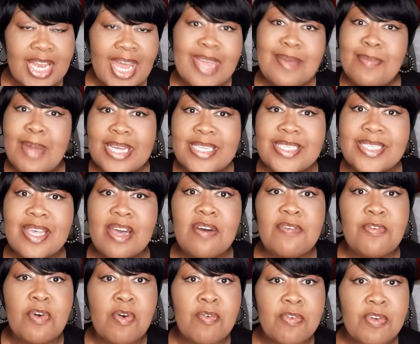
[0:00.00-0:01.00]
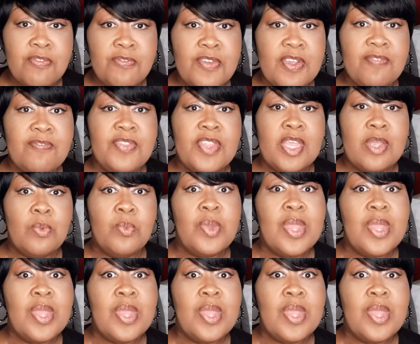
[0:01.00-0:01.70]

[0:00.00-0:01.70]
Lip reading: like myself, over 50,